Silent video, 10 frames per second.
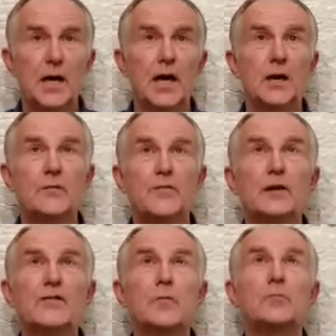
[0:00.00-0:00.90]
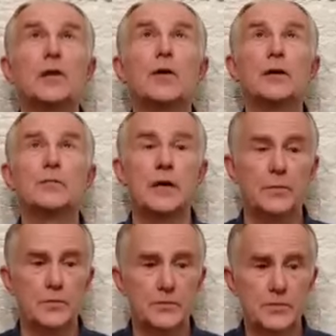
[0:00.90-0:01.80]
I'm forever blowing
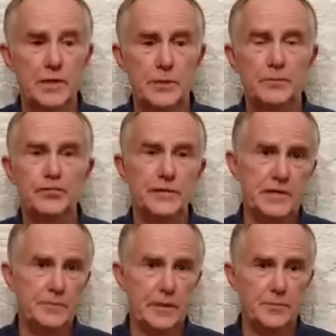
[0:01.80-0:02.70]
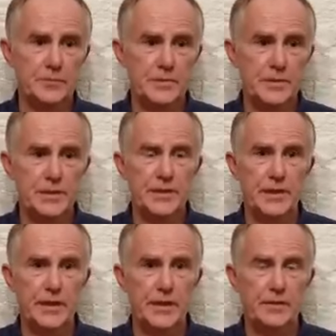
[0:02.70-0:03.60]
bubbles, pretty bubbles in
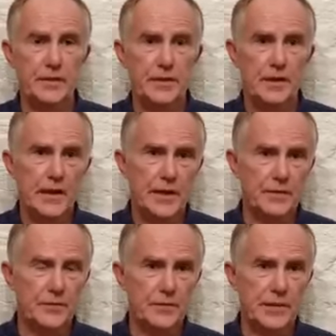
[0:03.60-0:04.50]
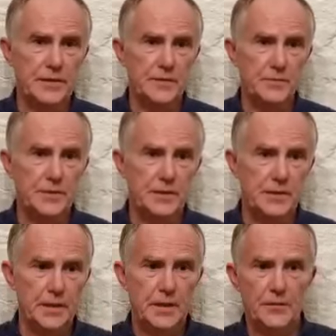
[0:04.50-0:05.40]
the air unafraid to
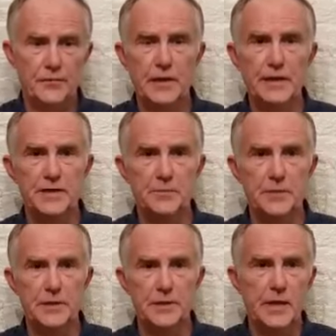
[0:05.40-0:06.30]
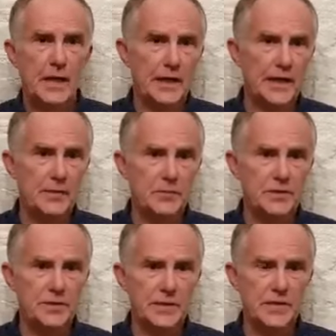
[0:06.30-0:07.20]
be, afraid to be, unable
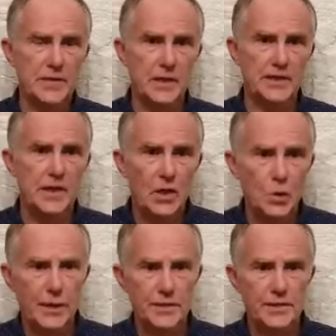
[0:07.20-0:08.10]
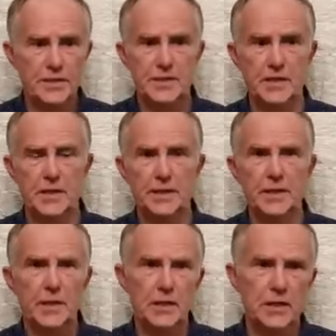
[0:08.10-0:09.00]
to decide, quick to
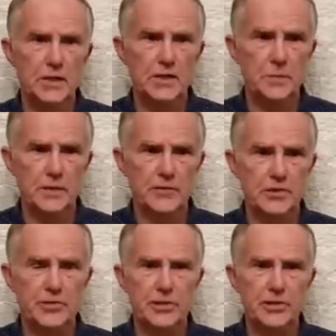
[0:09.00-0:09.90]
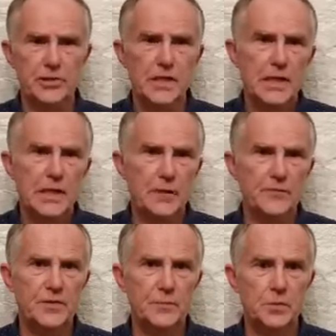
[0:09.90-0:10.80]
decide, irked by restrictions,
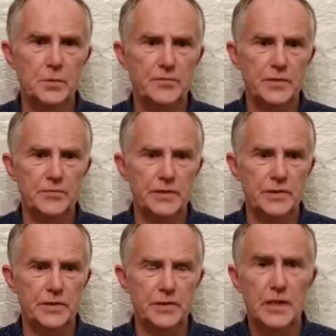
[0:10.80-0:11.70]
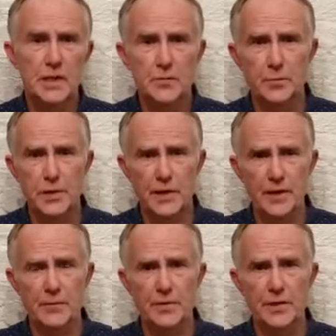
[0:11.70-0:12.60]
comfortable with restrictions,
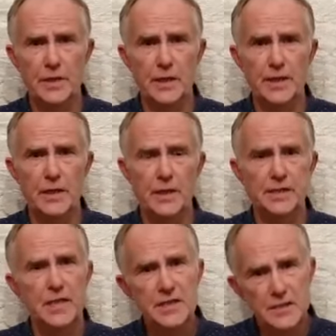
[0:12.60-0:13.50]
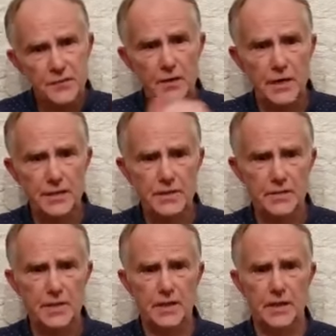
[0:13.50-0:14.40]
compliant with the guidelines, defiant
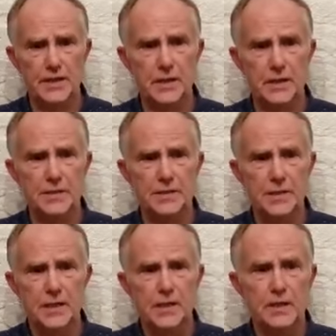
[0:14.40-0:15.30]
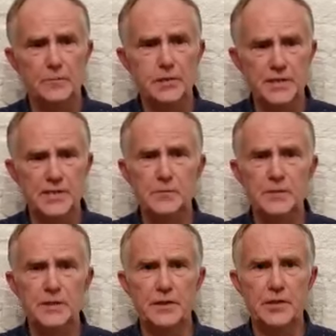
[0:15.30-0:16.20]
of the guidelines, complicit
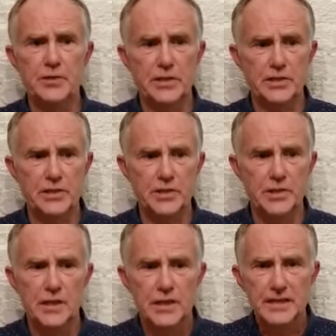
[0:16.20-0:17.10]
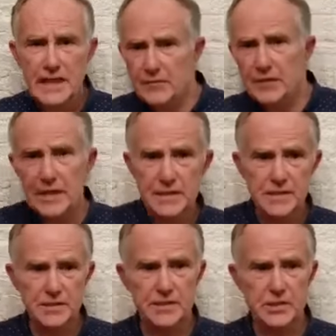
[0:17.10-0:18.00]
with the instructions,
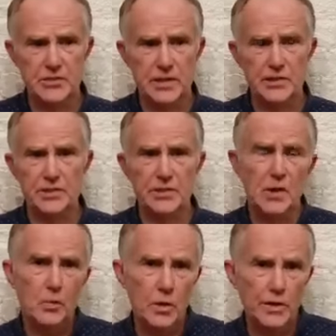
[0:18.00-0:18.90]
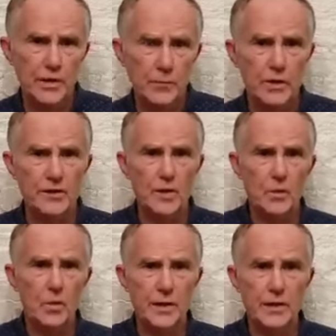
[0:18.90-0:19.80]
navigating the instructions, working with,
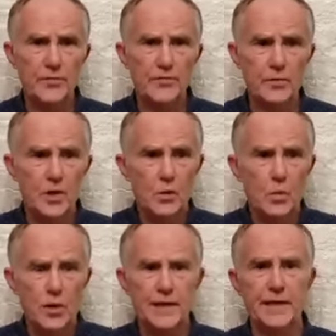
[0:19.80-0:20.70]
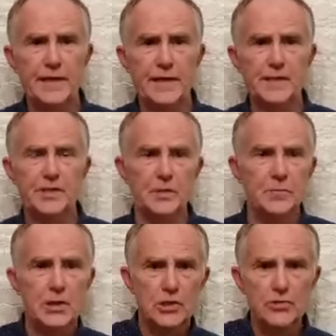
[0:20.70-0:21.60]
working through, working against
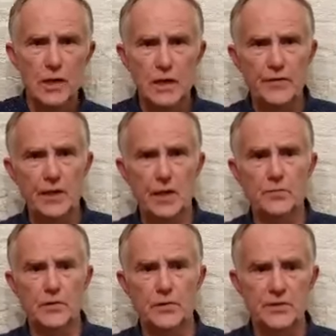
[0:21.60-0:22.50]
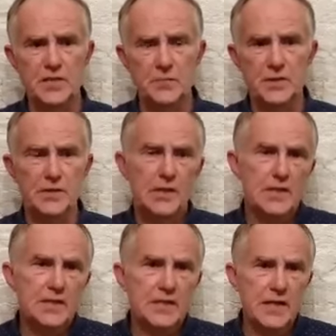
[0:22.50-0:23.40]
them, driving home for Christmas,
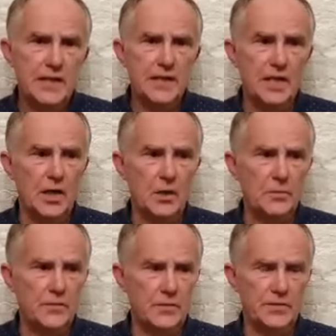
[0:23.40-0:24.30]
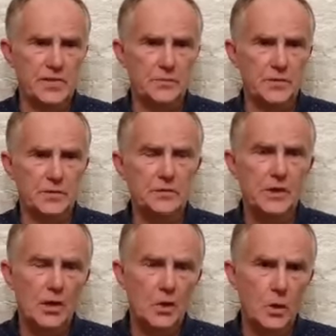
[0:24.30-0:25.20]
staying home for Christmas,
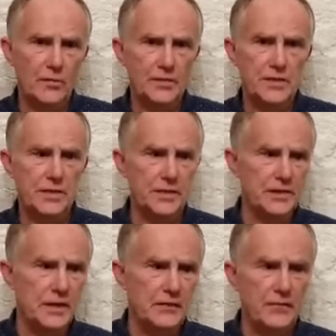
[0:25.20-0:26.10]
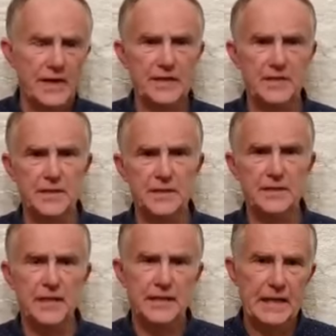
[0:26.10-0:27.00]
quarantined,
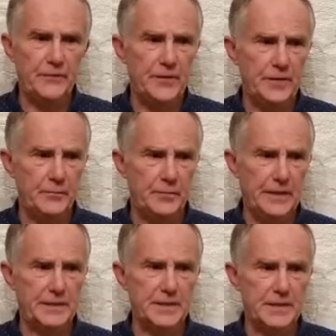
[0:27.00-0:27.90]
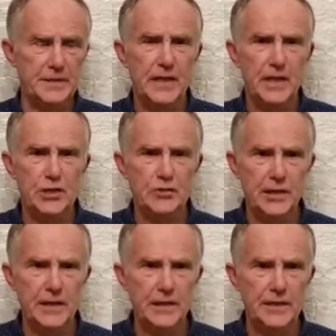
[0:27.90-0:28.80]
vaccine, caffeine and benzene,
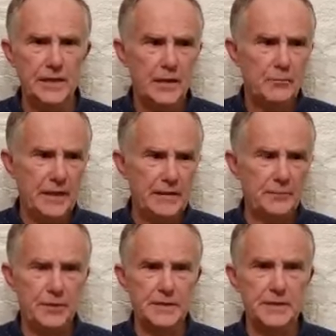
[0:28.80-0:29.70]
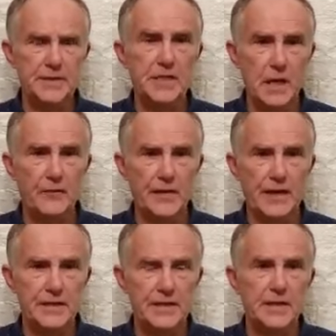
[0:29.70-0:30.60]
adrenaline, baked beans, staff
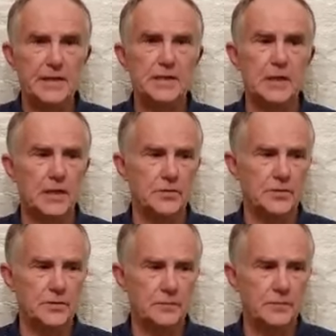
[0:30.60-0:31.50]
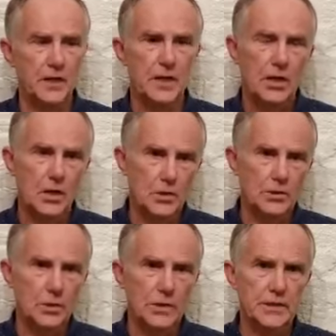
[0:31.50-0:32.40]
canteens closed
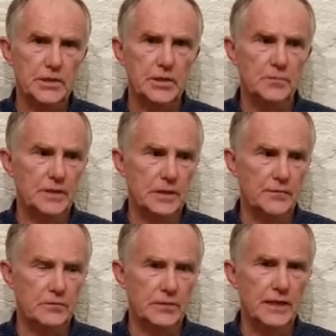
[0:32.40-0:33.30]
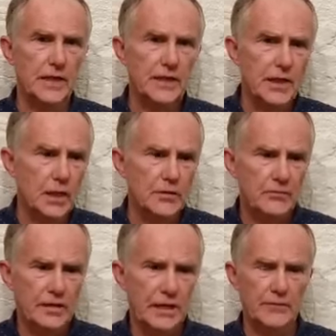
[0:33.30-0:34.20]
online shop delivery, COVID
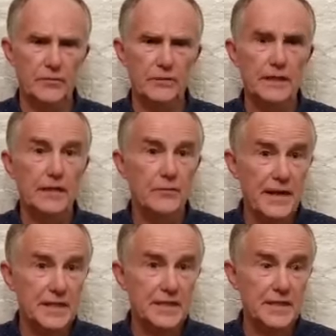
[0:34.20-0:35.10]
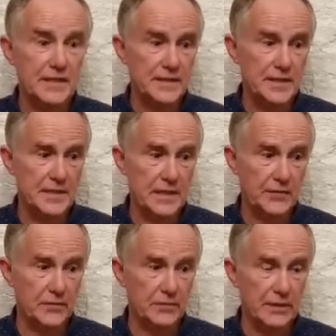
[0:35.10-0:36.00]
recovery, vaccine
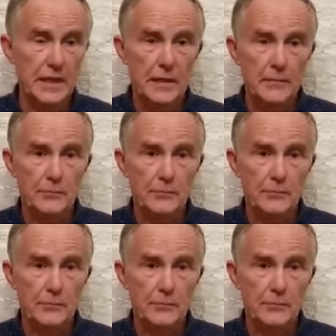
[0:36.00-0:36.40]
discovery,